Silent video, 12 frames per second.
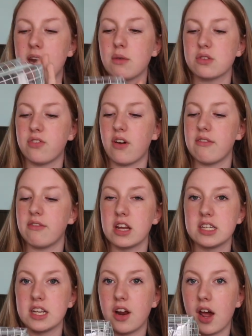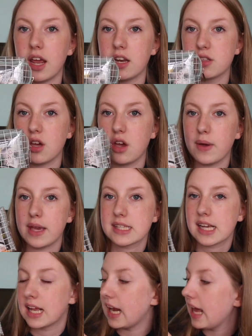and it was $5.99. So
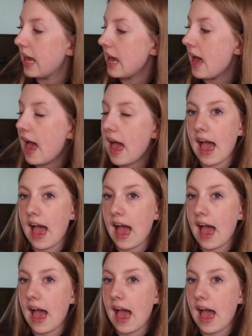it's clear